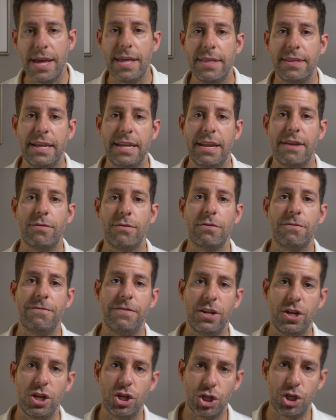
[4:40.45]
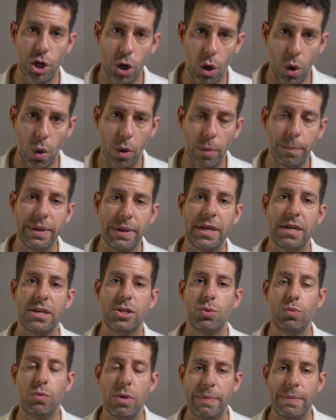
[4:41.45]
They never finish at all
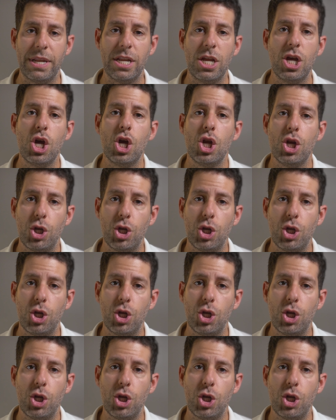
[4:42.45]
because women